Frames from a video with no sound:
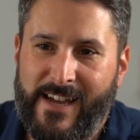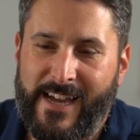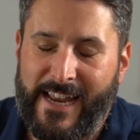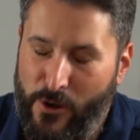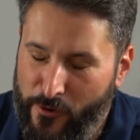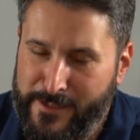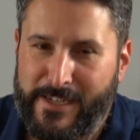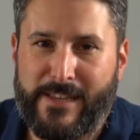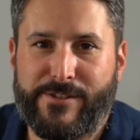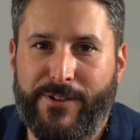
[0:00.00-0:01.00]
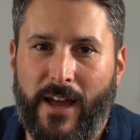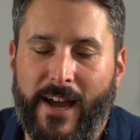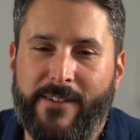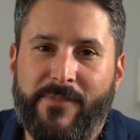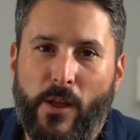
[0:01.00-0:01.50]
I know I've been saying this a
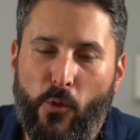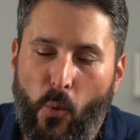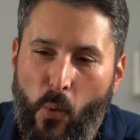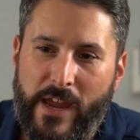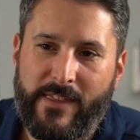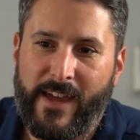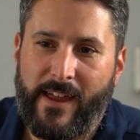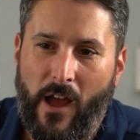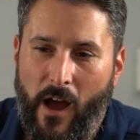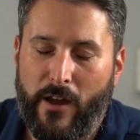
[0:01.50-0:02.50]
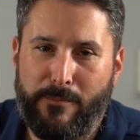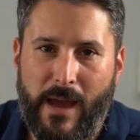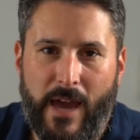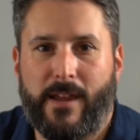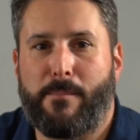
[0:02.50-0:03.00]
lot, the way that
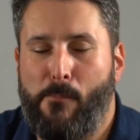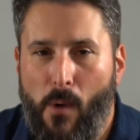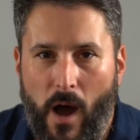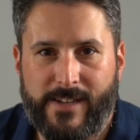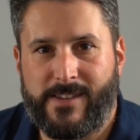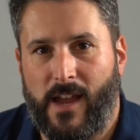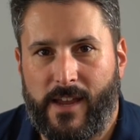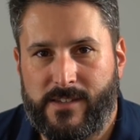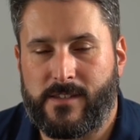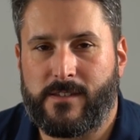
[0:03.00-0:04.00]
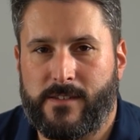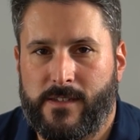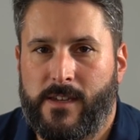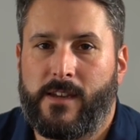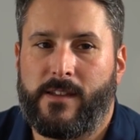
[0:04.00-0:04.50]
Automatic monetizes
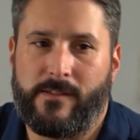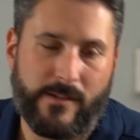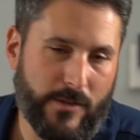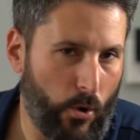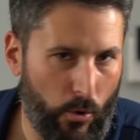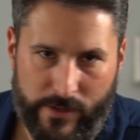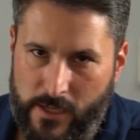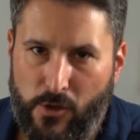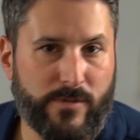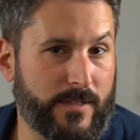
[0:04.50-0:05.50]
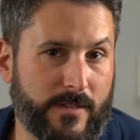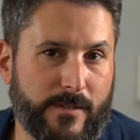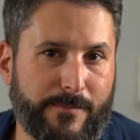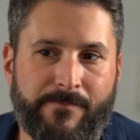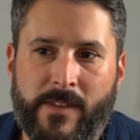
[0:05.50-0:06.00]
this whole ecosystem.